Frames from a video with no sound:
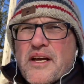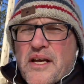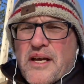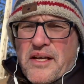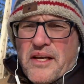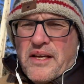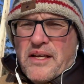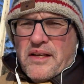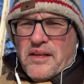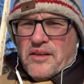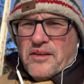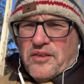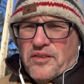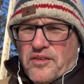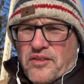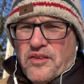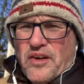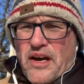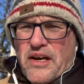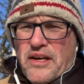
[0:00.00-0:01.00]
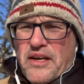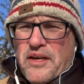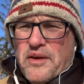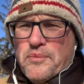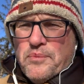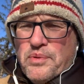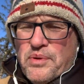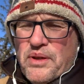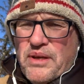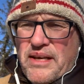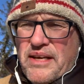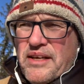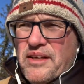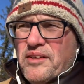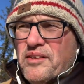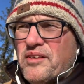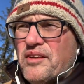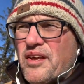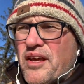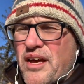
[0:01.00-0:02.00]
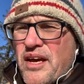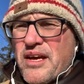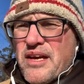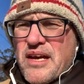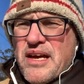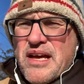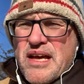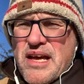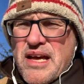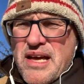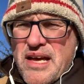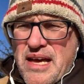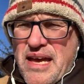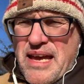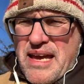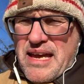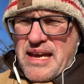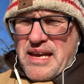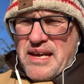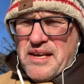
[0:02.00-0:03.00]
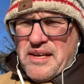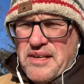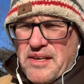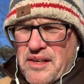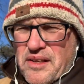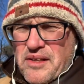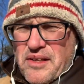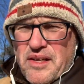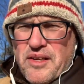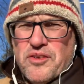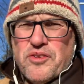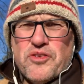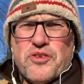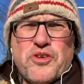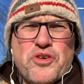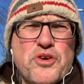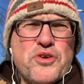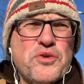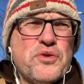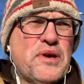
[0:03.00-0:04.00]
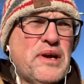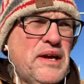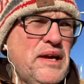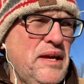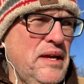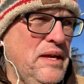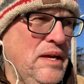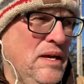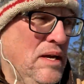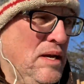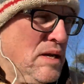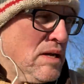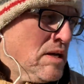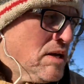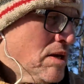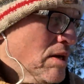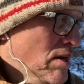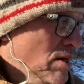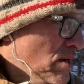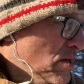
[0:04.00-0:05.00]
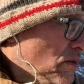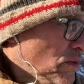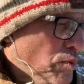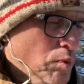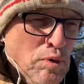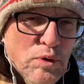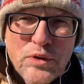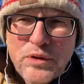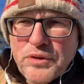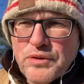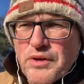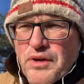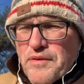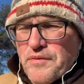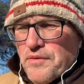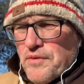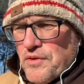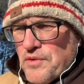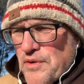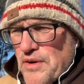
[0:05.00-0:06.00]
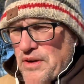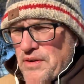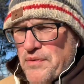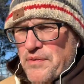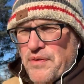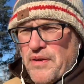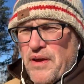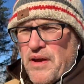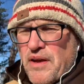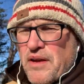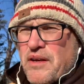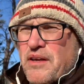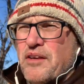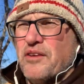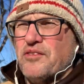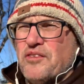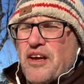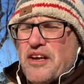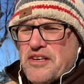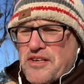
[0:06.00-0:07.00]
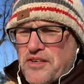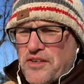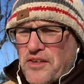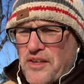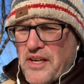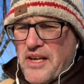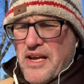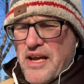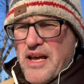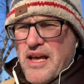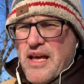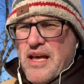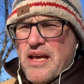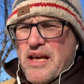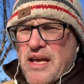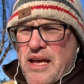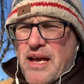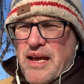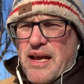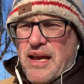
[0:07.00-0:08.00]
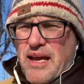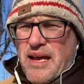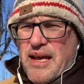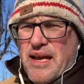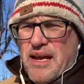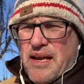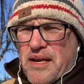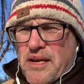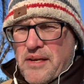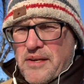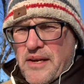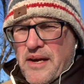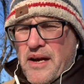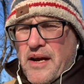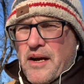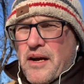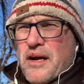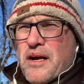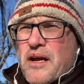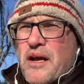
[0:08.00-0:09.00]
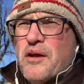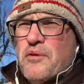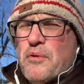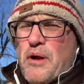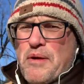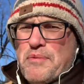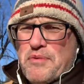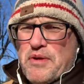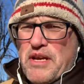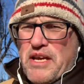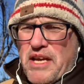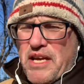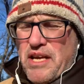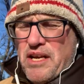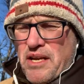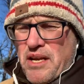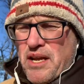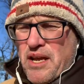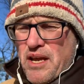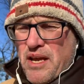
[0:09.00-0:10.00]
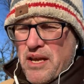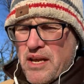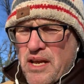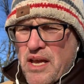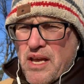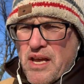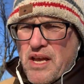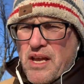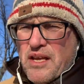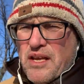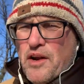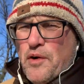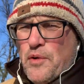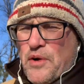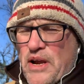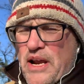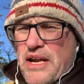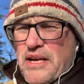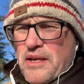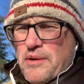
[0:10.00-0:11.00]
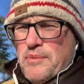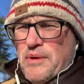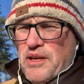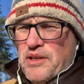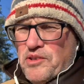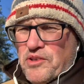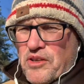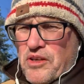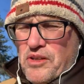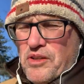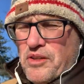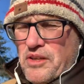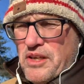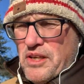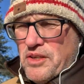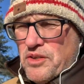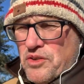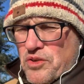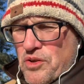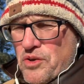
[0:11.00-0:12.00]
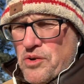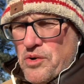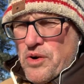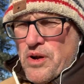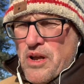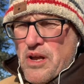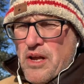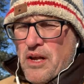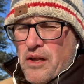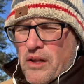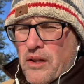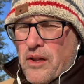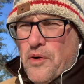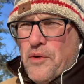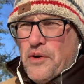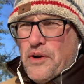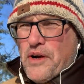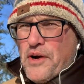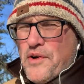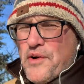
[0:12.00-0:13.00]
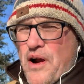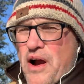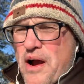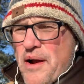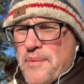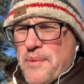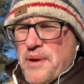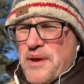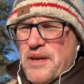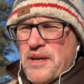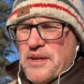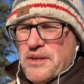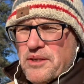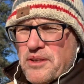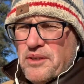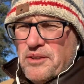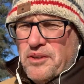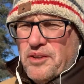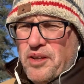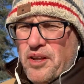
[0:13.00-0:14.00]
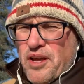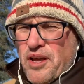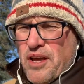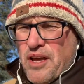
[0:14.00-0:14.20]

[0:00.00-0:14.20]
It gets stuck in place, and it leads to a world of grief, essentially. And uh, when we get, you know, we're heading basically to lower crop yields.